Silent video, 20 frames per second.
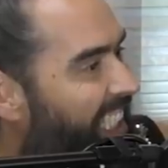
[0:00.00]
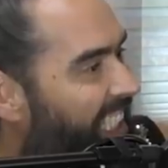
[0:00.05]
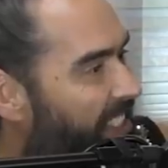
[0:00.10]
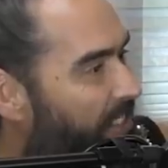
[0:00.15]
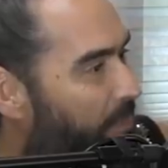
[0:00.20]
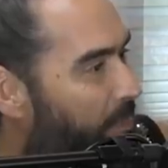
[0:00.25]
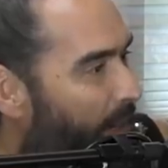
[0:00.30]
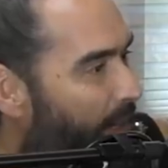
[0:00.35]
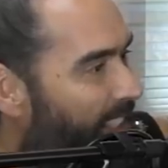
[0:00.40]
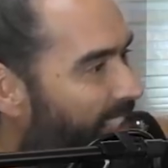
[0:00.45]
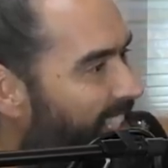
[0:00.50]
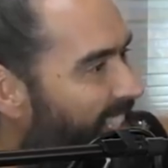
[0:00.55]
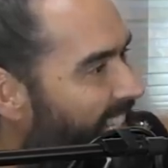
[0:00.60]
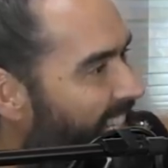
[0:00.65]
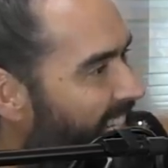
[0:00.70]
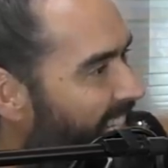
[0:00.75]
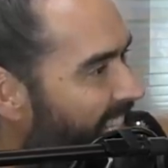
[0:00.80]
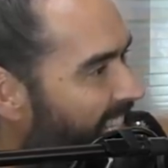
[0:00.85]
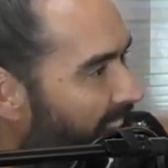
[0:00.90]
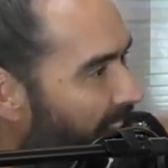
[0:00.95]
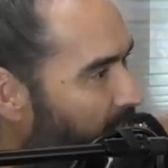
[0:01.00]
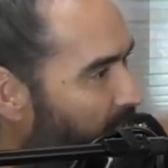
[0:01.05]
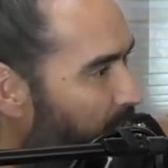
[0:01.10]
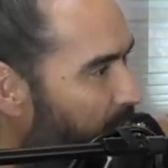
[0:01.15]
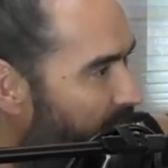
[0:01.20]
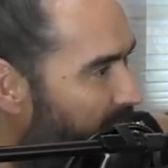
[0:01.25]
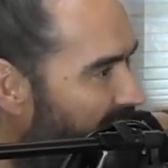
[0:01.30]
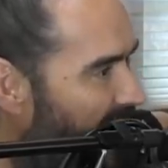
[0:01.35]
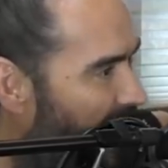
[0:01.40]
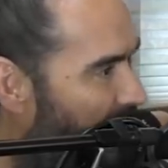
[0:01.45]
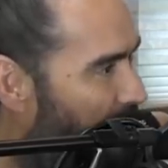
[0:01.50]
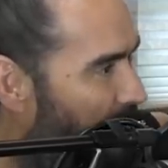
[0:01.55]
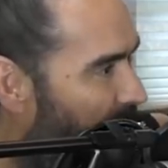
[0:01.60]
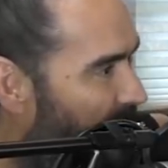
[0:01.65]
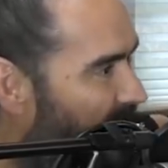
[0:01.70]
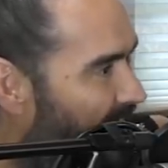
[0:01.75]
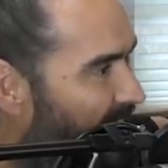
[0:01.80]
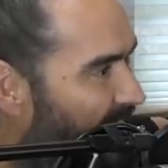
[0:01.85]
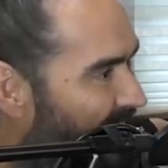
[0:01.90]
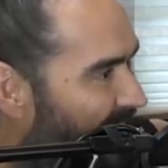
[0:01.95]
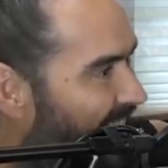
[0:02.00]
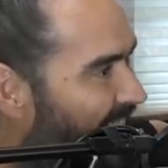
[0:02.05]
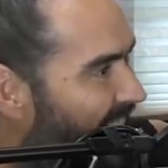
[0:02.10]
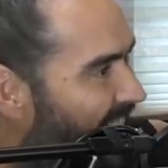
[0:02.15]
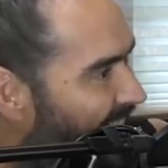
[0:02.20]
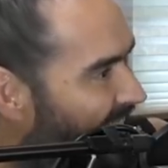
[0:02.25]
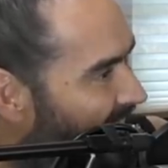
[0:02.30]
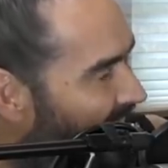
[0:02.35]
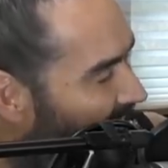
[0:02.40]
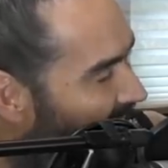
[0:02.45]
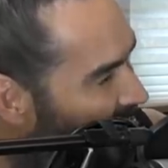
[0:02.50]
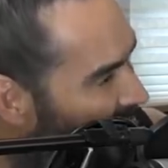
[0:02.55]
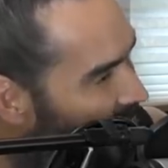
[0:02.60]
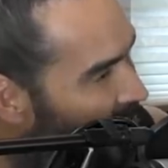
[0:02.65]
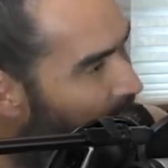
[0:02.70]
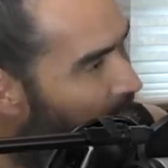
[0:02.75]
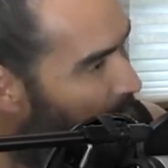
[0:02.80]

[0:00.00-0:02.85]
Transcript: and politics have to be kept discreet and distinct?